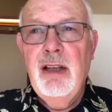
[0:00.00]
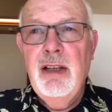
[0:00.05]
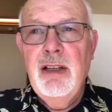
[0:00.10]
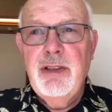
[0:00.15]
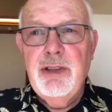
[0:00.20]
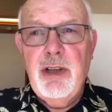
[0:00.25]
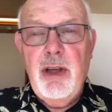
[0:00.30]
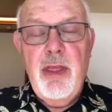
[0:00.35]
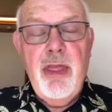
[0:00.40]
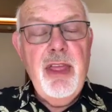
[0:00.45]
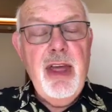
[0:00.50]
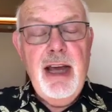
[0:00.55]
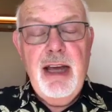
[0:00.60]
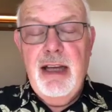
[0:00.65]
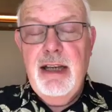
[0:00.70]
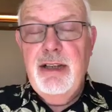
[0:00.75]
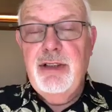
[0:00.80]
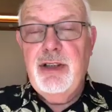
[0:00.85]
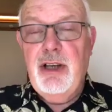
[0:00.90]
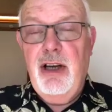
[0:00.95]
So that
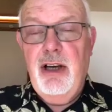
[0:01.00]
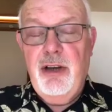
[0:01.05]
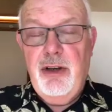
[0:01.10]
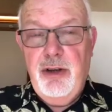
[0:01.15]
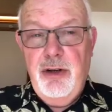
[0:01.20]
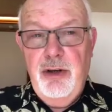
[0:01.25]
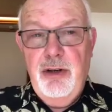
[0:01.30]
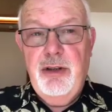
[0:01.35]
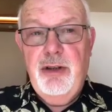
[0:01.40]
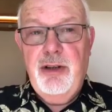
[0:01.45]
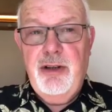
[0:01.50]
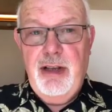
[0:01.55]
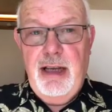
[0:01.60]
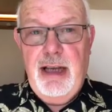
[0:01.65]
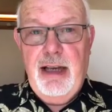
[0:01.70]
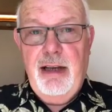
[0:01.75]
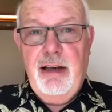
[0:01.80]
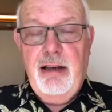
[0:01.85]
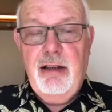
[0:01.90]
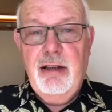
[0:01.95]
is a good
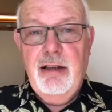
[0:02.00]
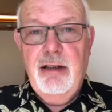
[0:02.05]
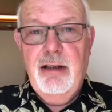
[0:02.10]
thing.